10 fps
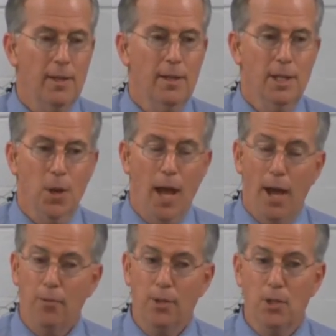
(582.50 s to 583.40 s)
You
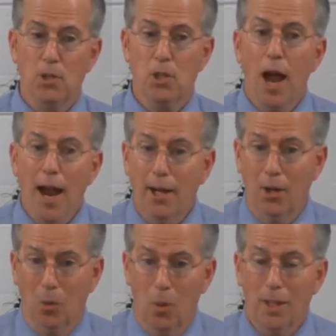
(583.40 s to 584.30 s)
have to
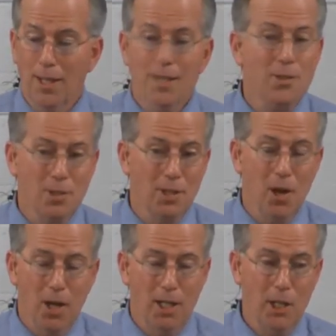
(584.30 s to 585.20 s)
desire what it is that
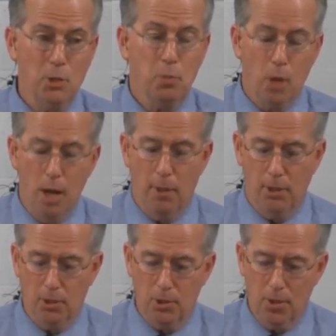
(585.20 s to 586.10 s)
God has
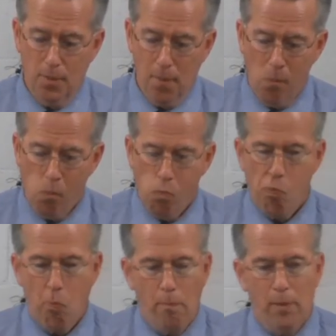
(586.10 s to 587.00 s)
promised.
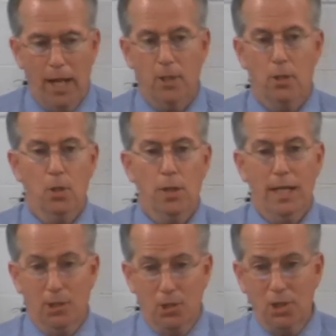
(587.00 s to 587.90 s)
And you do
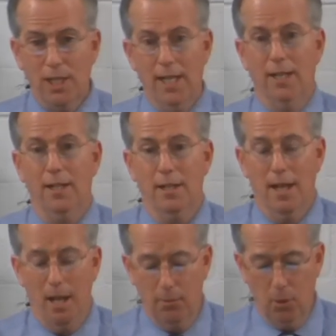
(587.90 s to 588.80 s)
need to seek
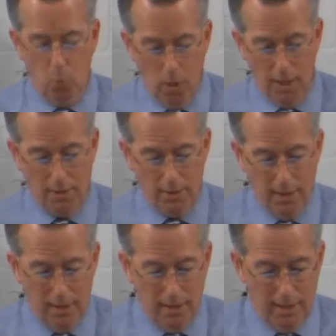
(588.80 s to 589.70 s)
after what
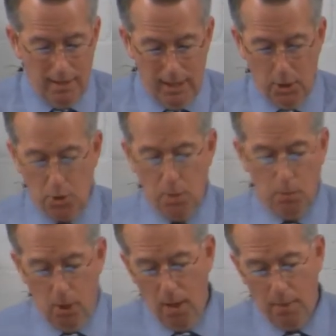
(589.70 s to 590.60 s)
is
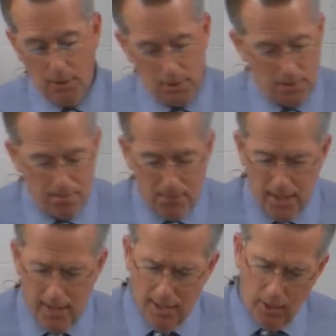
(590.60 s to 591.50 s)
promised.
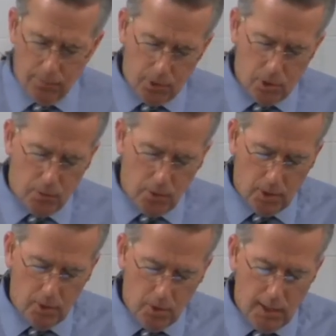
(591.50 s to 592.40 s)
Now, first of all,
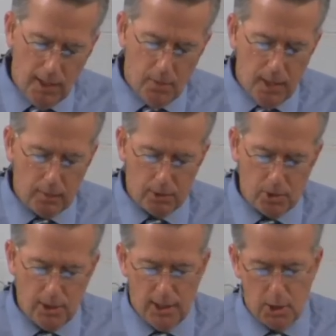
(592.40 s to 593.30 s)
you do need to be able to
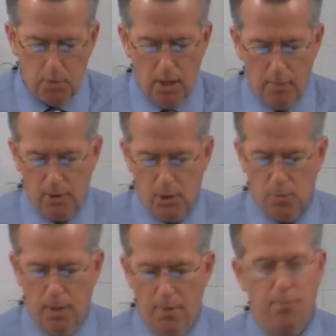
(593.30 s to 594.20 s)
see these promises
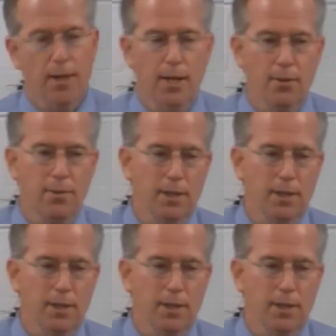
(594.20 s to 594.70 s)
by faith.